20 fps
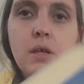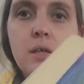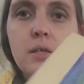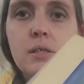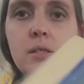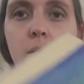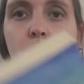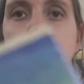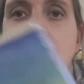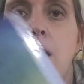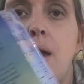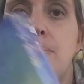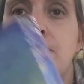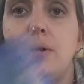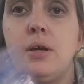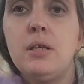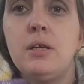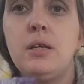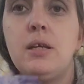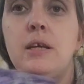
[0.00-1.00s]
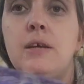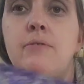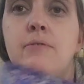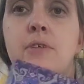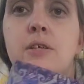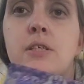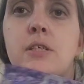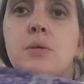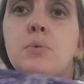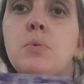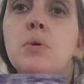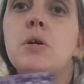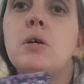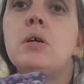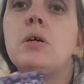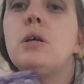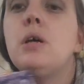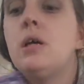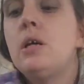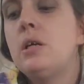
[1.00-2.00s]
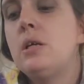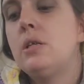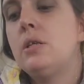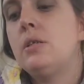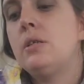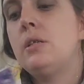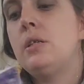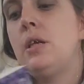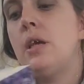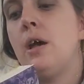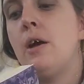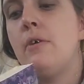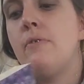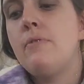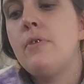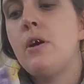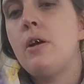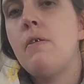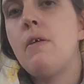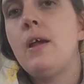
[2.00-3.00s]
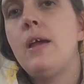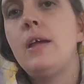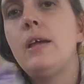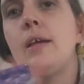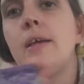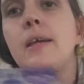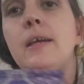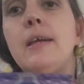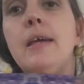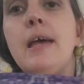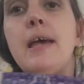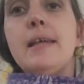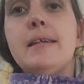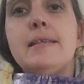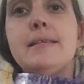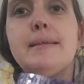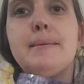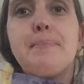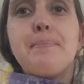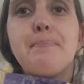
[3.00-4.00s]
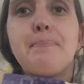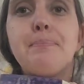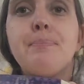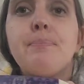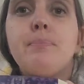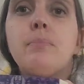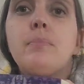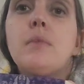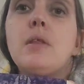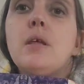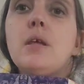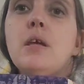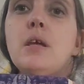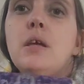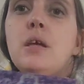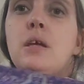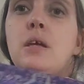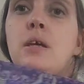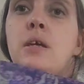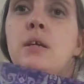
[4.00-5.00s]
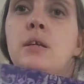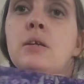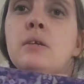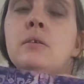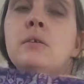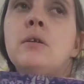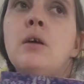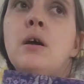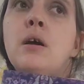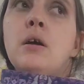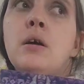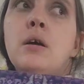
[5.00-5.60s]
So I'm going to give this a whirl and see how far I can get in